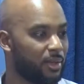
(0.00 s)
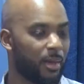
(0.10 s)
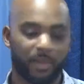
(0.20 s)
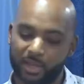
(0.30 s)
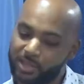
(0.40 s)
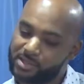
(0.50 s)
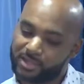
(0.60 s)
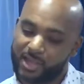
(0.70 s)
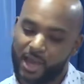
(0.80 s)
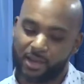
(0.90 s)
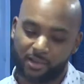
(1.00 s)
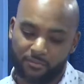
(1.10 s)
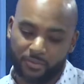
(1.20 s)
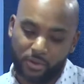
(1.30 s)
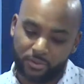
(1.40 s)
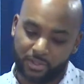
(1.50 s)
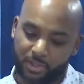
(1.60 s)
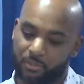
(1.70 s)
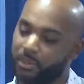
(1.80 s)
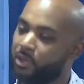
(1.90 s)
I mean, this is kind of
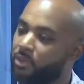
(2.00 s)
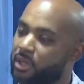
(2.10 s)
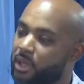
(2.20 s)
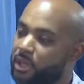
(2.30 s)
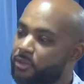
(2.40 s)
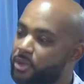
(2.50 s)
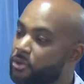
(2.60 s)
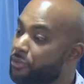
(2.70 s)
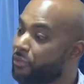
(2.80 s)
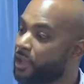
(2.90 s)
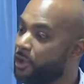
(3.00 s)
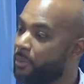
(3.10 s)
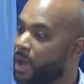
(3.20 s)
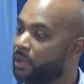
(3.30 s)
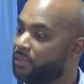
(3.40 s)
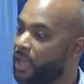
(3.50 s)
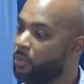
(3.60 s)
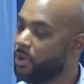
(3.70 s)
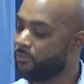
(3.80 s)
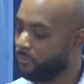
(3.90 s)
confusing to me. When, when you think about it,
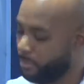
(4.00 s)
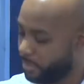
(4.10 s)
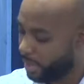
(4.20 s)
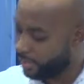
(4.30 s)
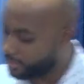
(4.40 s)
they went from being